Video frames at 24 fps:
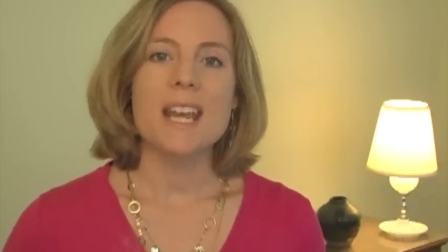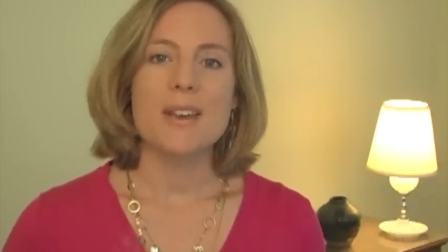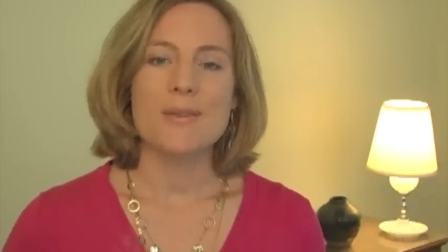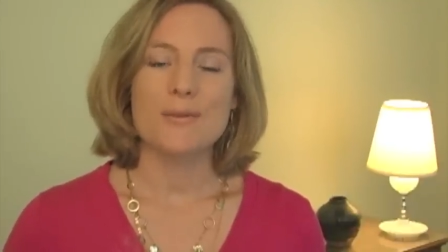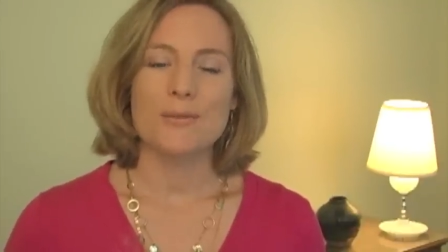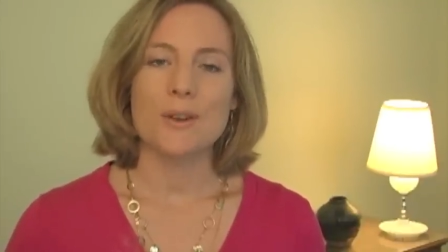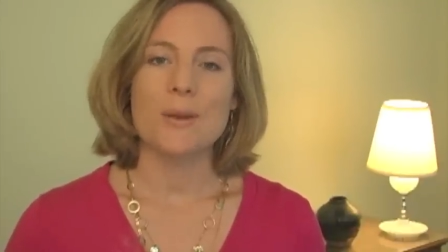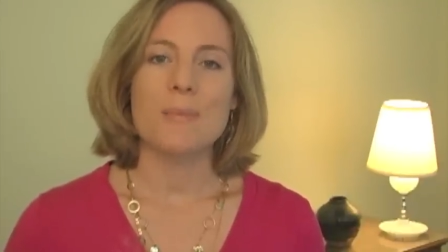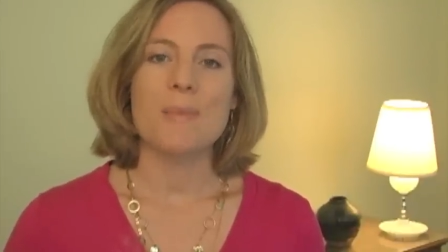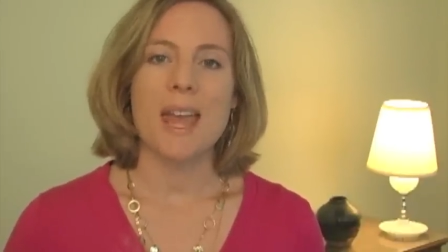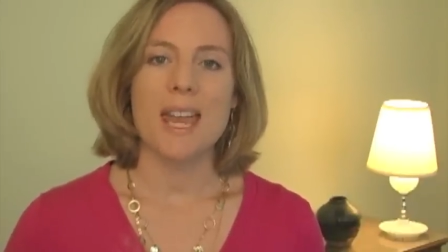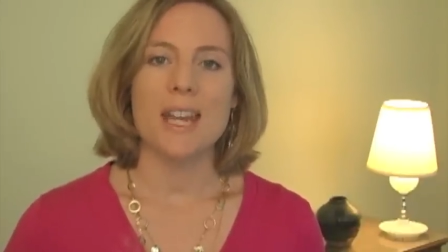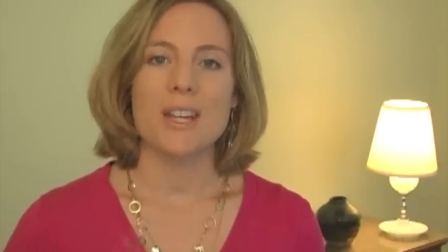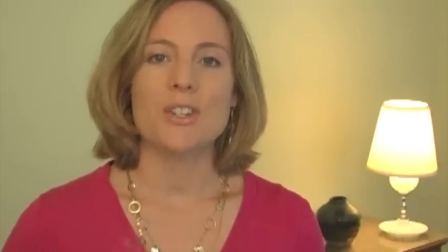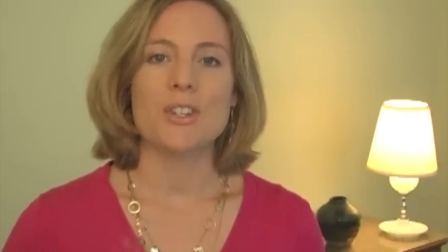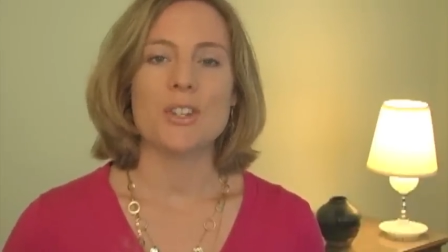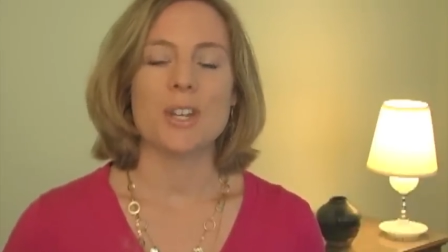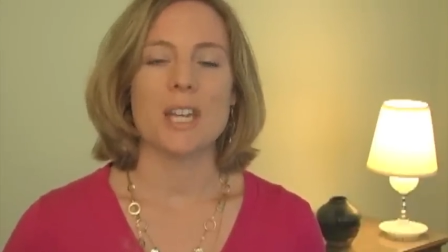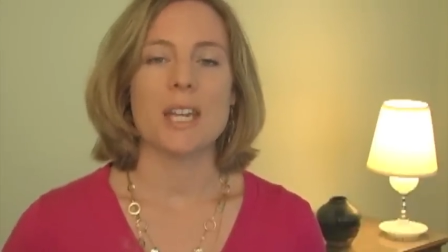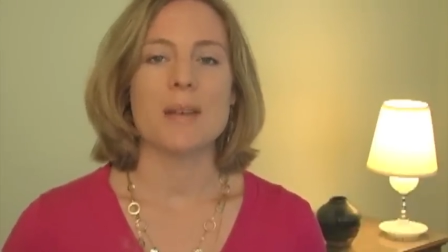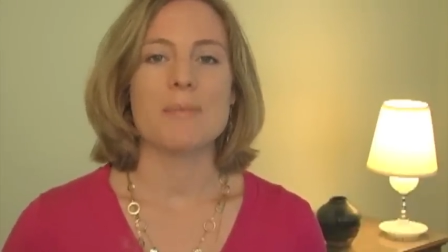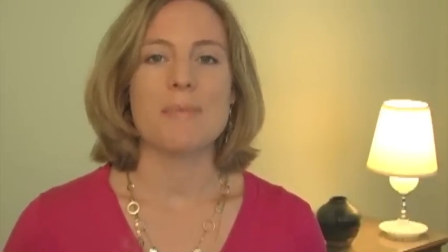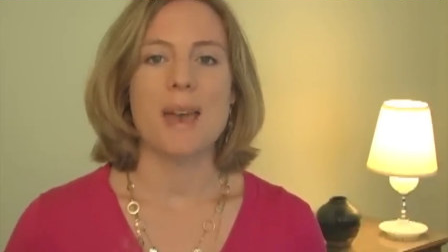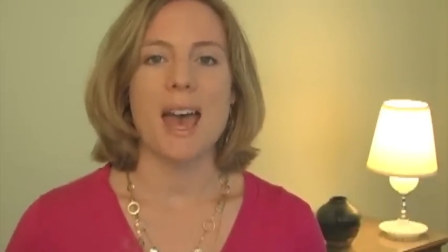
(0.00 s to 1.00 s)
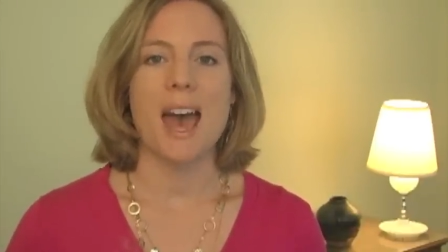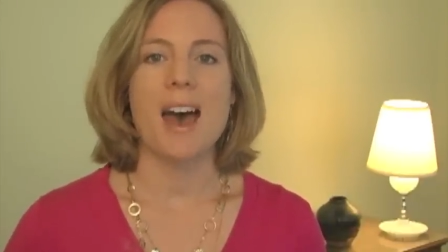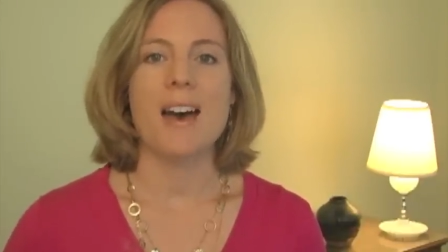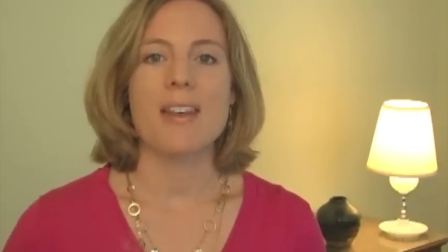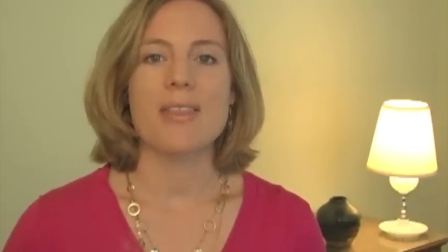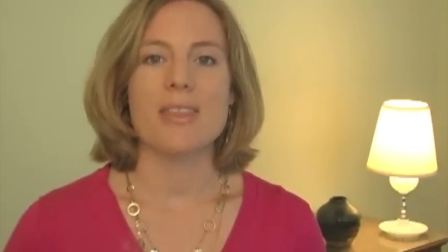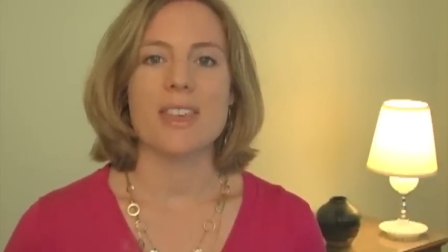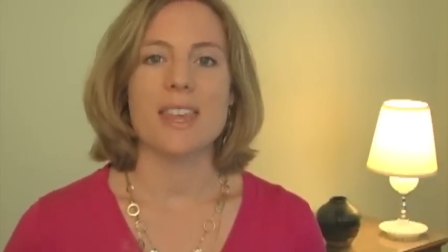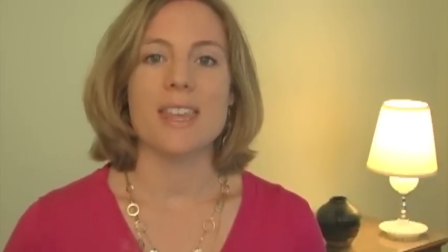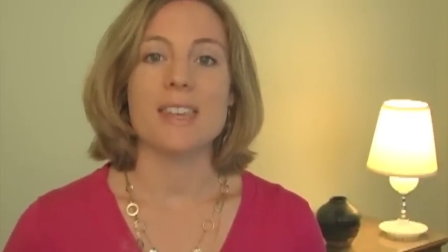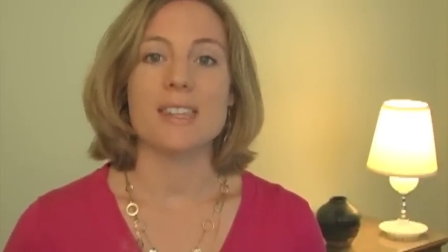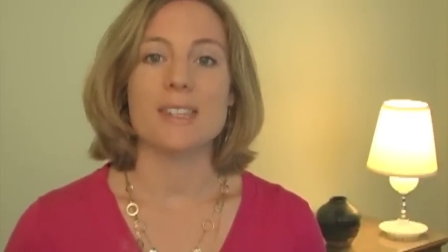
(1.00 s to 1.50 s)
information
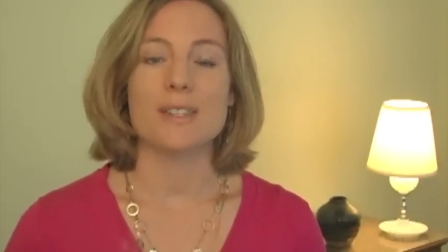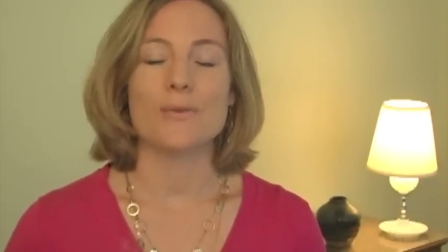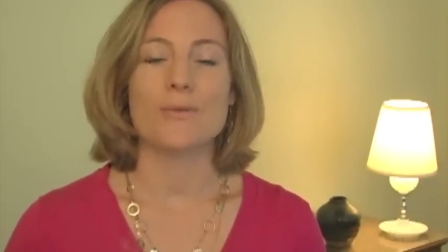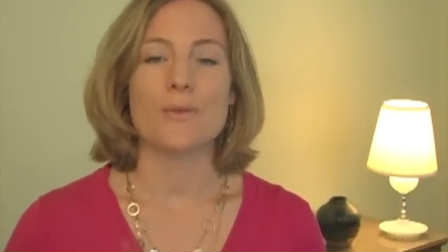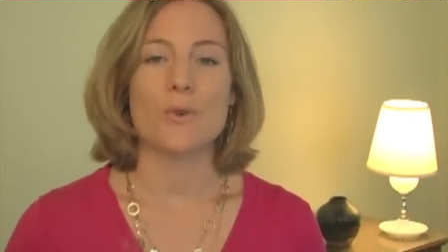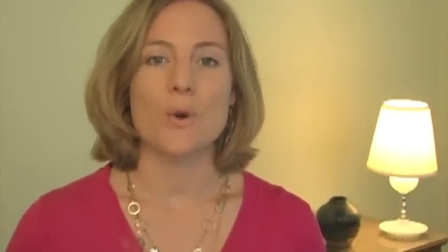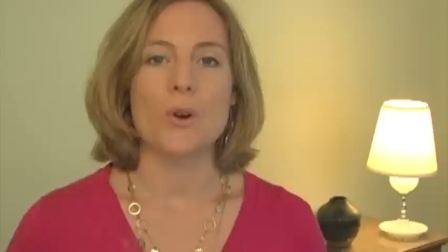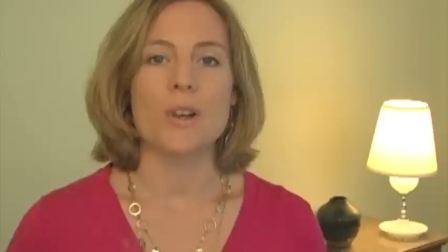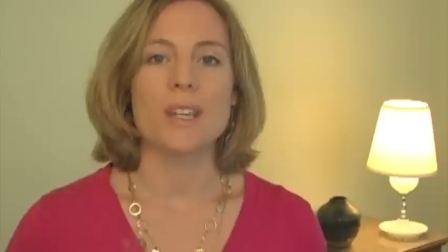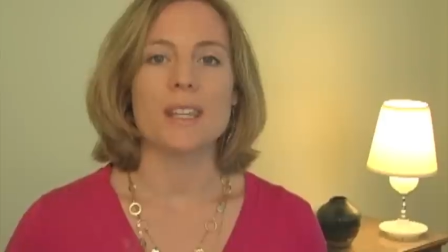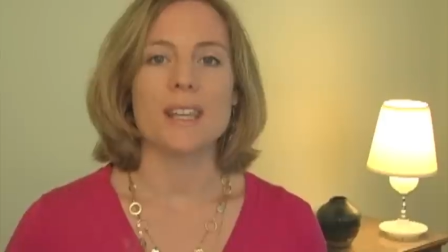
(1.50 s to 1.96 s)
about these four